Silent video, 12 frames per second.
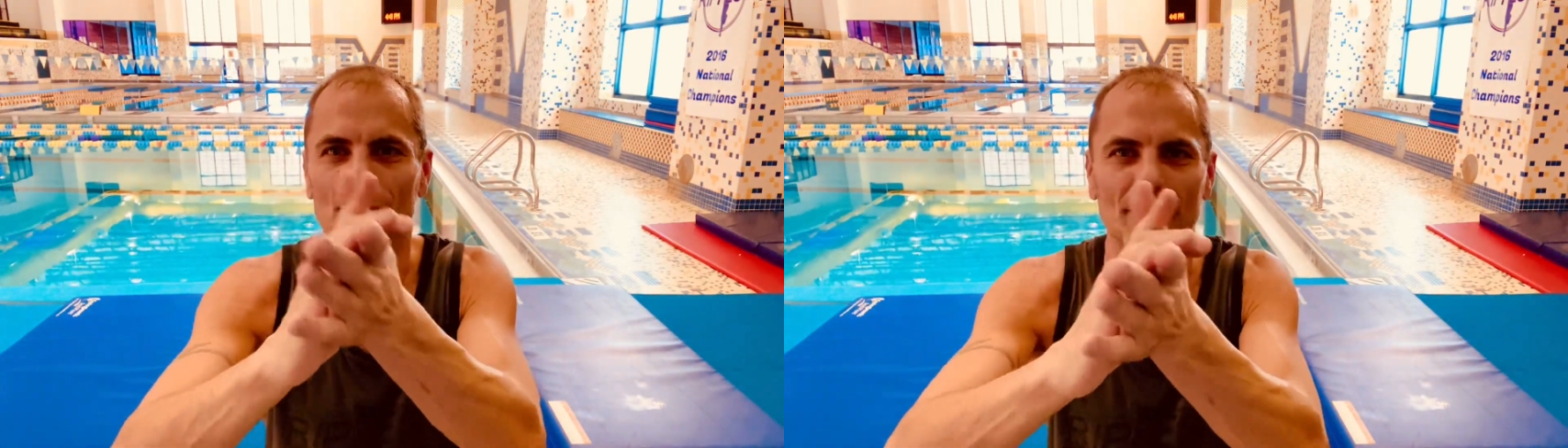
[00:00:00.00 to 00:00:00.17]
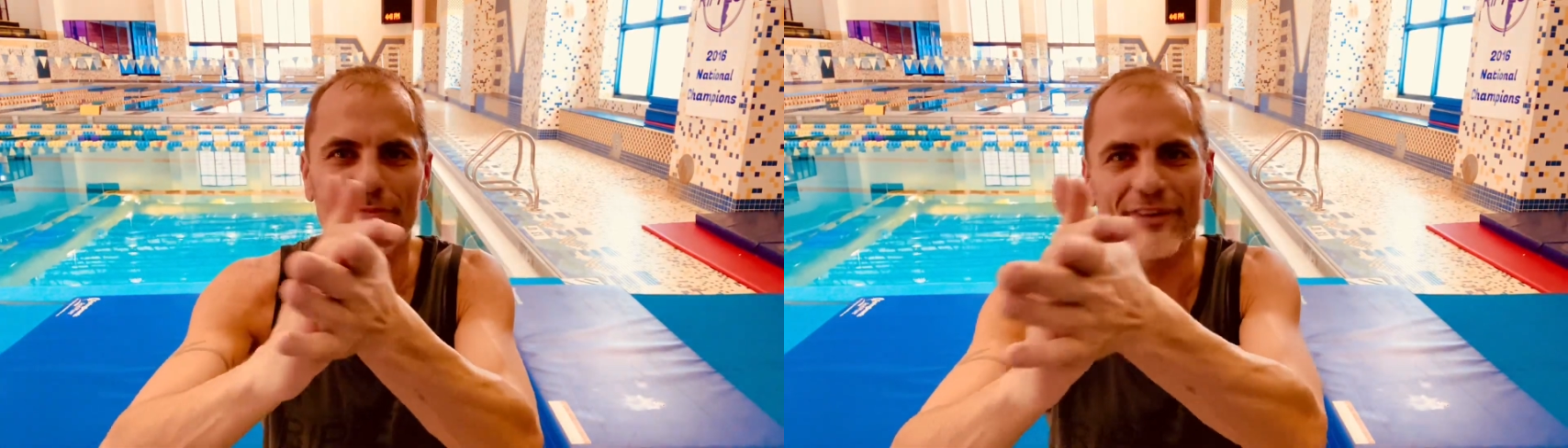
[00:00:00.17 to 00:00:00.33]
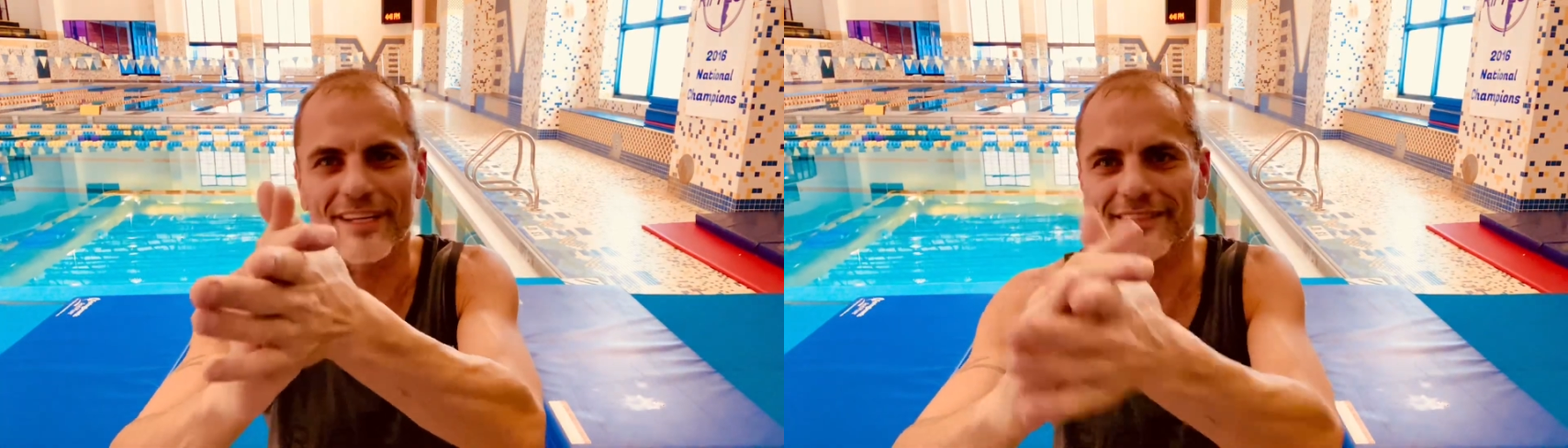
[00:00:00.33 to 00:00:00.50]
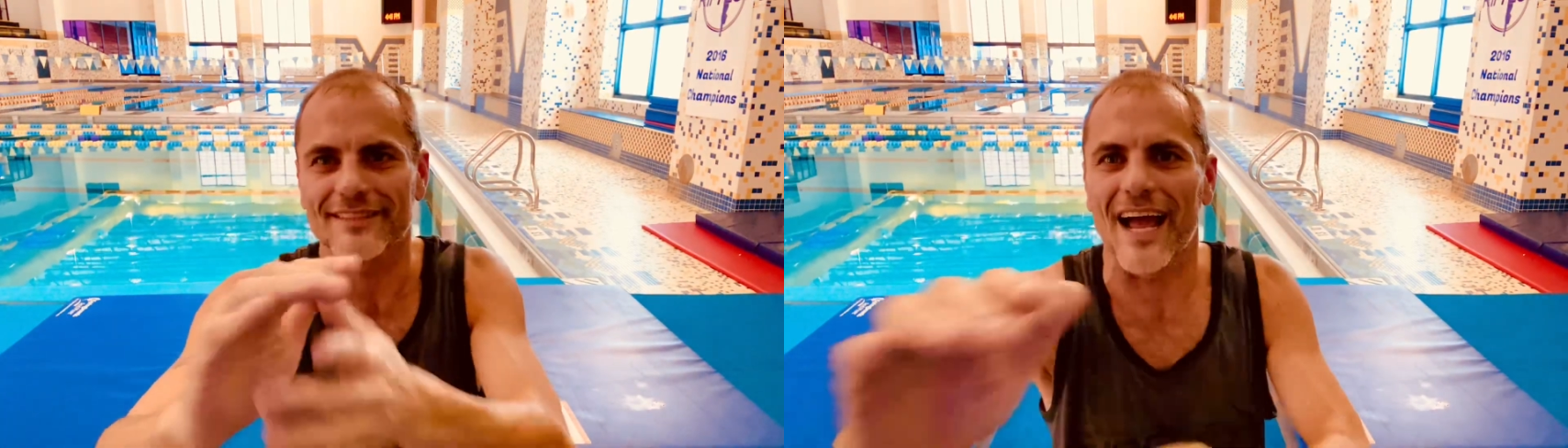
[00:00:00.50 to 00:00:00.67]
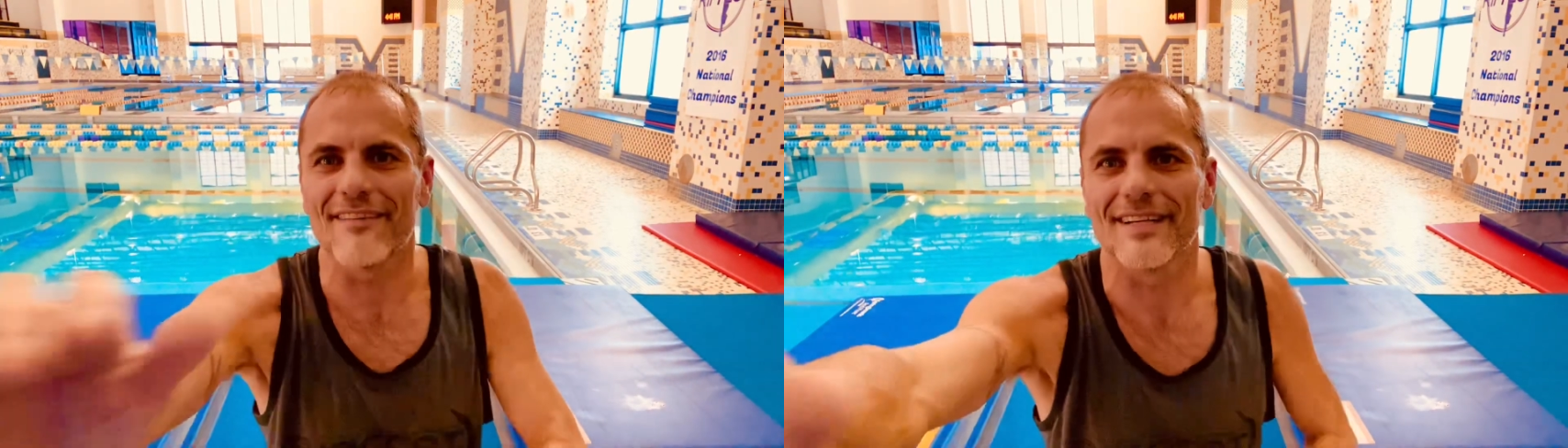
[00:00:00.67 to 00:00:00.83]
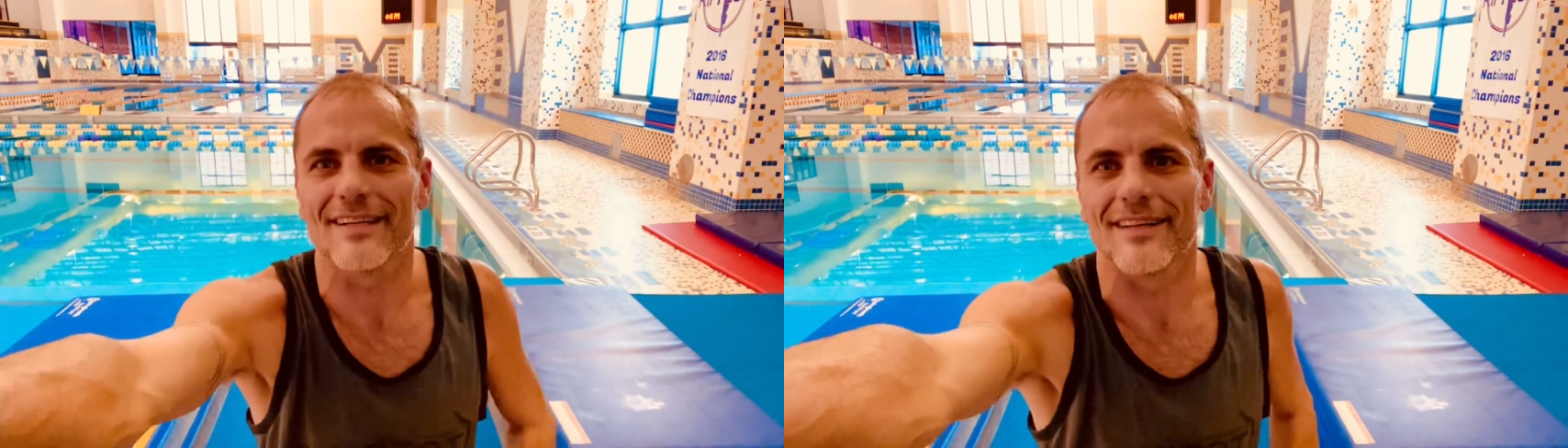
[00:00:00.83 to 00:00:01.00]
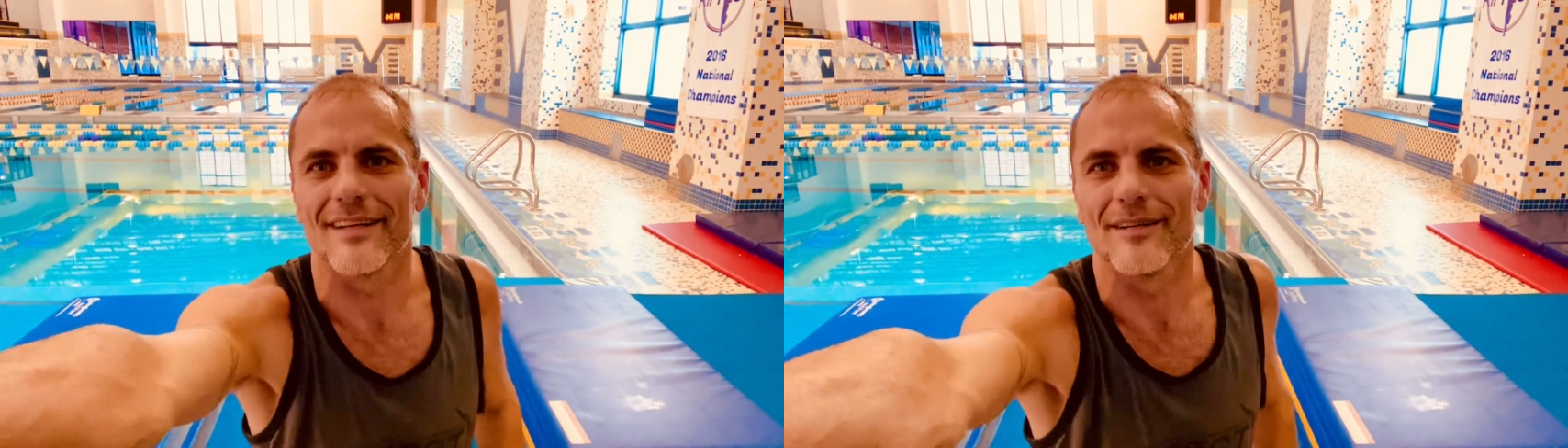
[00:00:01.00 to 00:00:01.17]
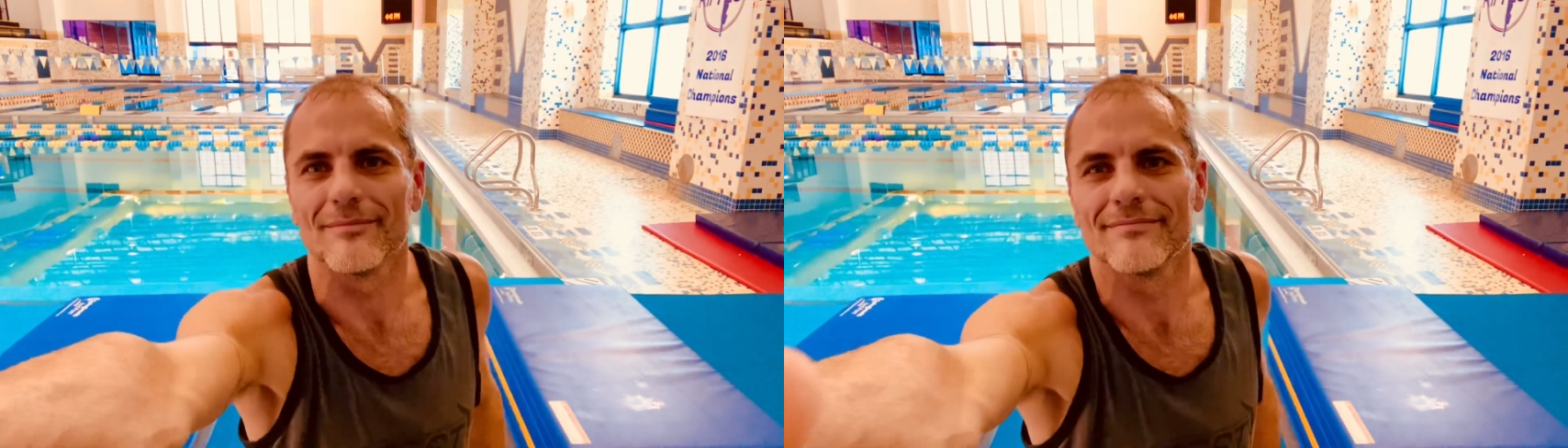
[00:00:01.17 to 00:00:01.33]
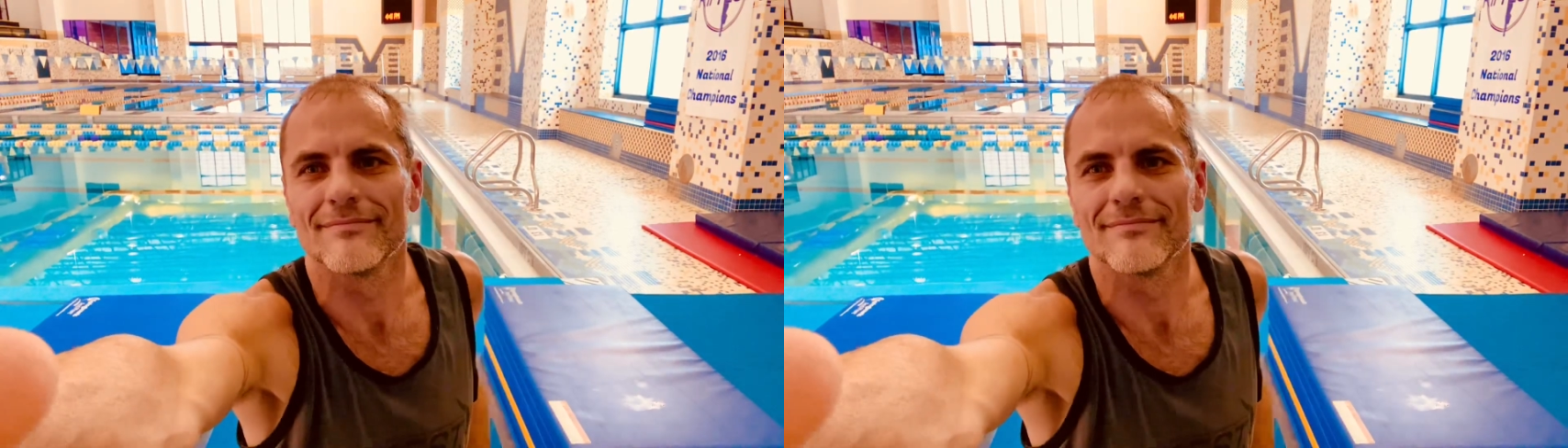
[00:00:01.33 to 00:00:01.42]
Ripfest Diving Club.